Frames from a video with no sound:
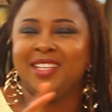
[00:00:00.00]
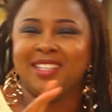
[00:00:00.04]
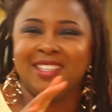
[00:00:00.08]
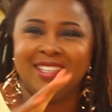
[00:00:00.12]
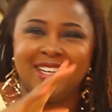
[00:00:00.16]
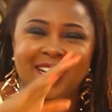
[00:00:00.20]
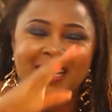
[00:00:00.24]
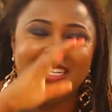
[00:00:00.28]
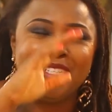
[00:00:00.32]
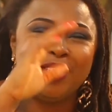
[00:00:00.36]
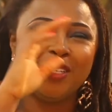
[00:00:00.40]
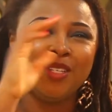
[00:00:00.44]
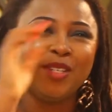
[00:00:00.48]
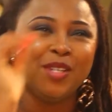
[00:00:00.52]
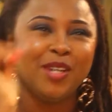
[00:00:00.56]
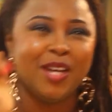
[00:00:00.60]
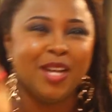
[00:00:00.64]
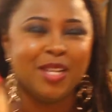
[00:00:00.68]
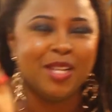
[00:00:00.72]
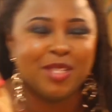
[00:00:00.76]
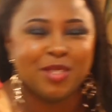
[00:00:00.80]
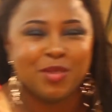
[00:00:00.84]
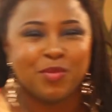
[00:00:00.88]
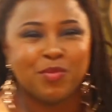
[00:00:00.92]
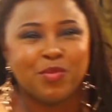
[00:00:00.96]
I don't know
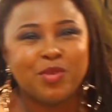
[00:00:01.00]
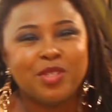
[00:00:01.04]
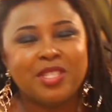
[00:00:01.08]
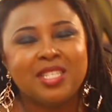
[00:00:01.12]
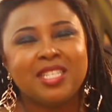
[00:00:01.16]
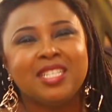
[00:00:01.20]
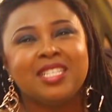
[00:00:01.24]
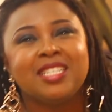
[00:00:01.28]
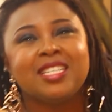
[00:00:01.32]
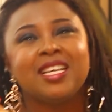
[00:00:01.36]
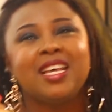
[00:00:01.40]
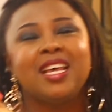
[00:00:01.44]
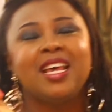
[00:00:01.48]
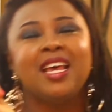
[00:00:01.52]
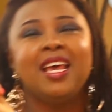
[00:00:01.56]
how to put it.